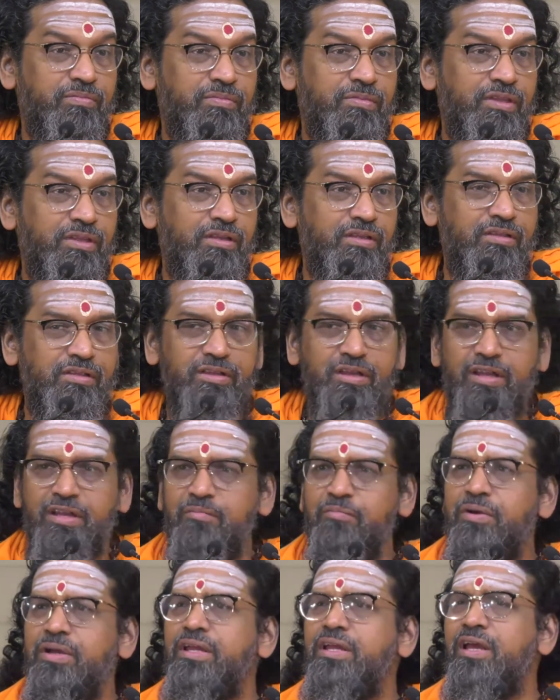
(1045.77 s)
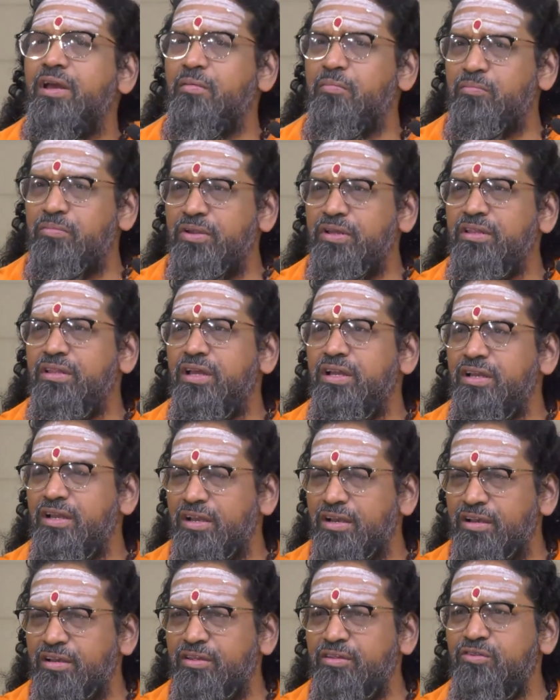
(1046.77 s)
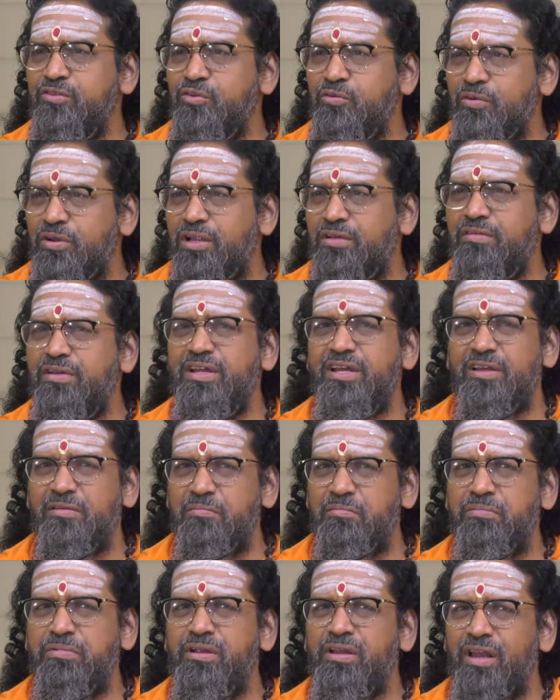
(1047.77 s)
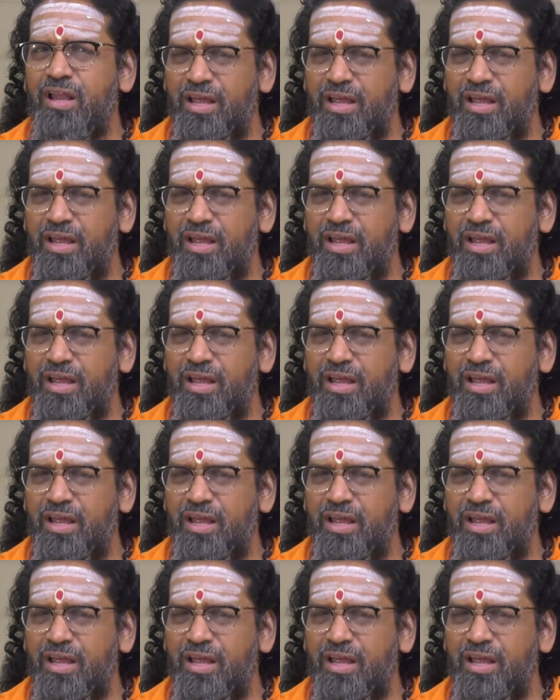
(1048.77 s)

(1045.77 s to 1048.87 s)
He said, "By happening that at least you will have a happy